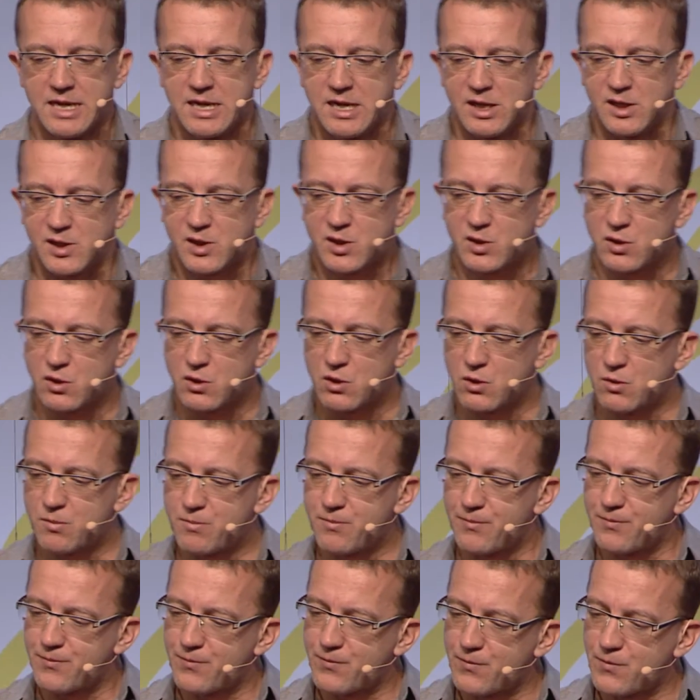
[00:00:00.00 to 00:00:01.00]
So
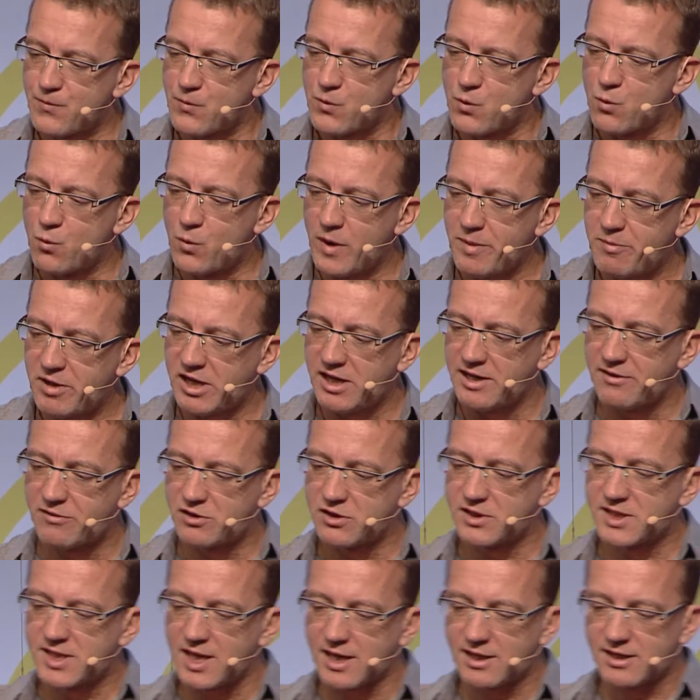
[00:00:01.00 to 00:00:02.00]
we believe
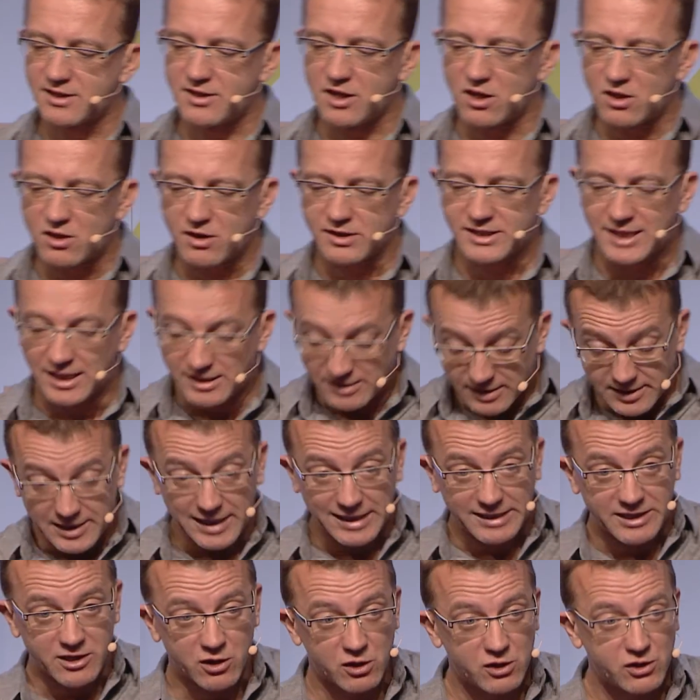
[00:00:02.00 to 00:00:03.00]
that
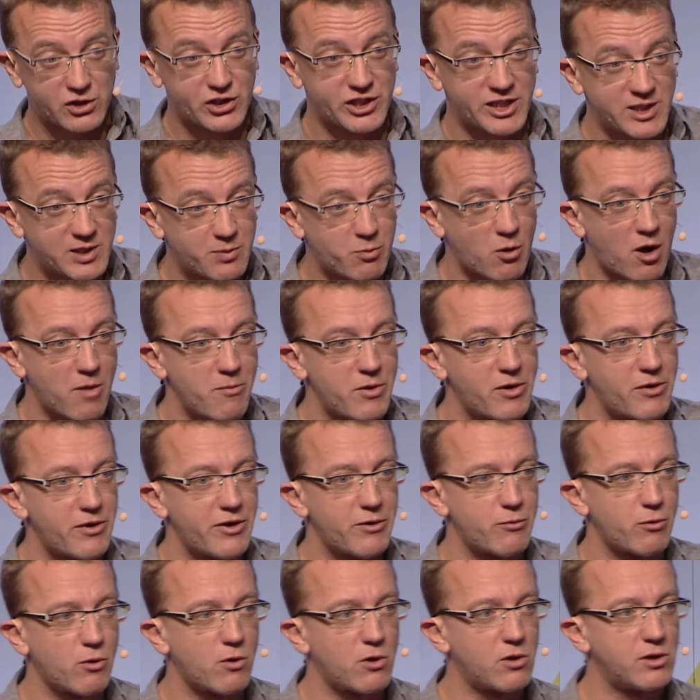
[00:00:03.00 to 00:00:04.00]
technology's primary
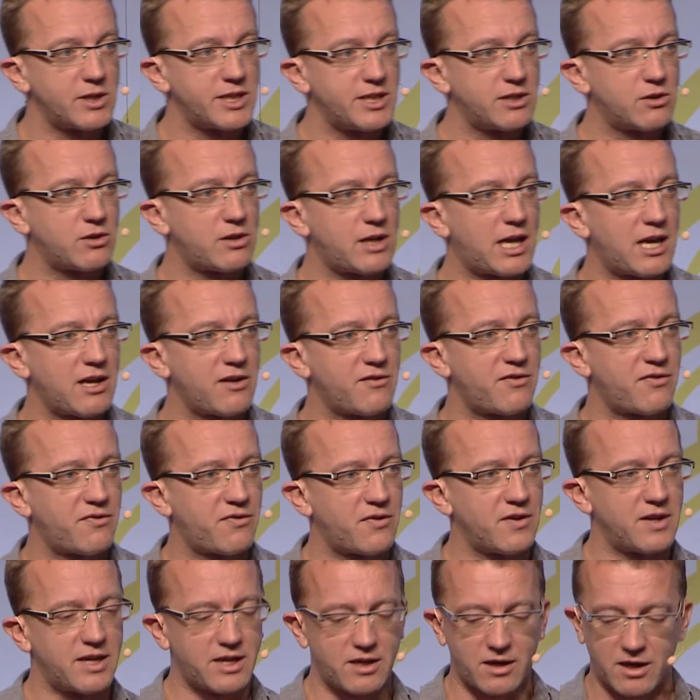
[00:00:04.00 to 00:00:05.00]
role in the live
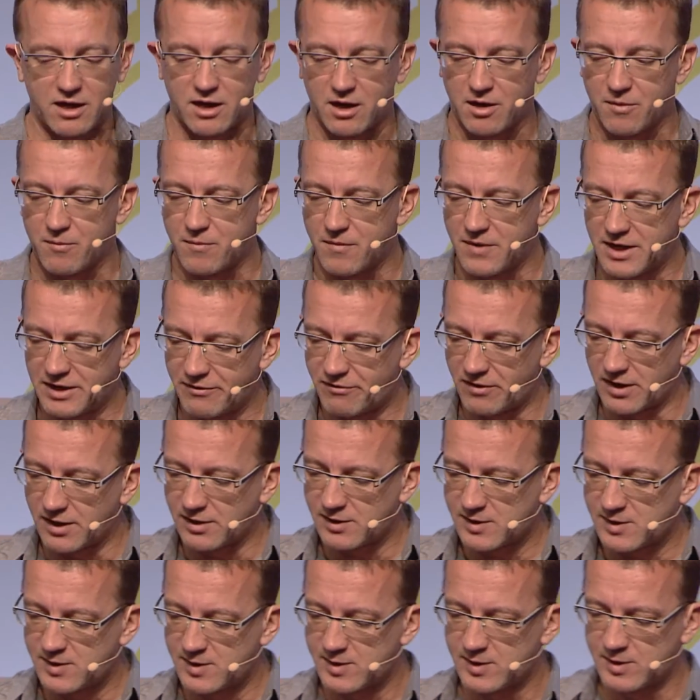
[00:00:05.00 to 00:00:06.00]

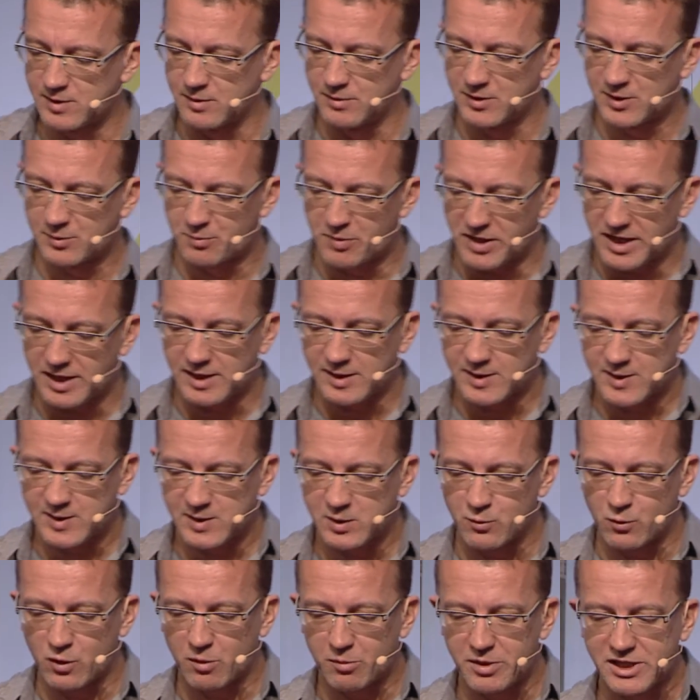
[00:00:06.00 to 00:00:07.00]
events
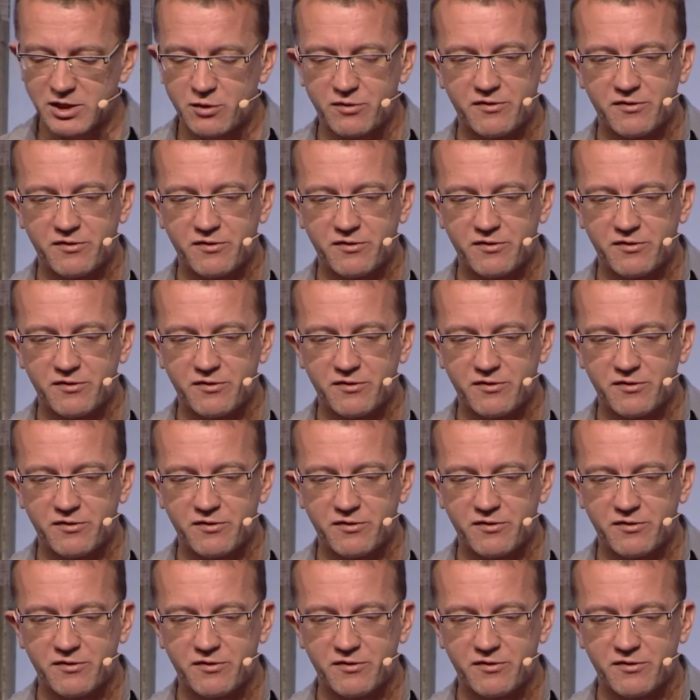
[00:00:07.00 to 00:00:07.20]
space will be to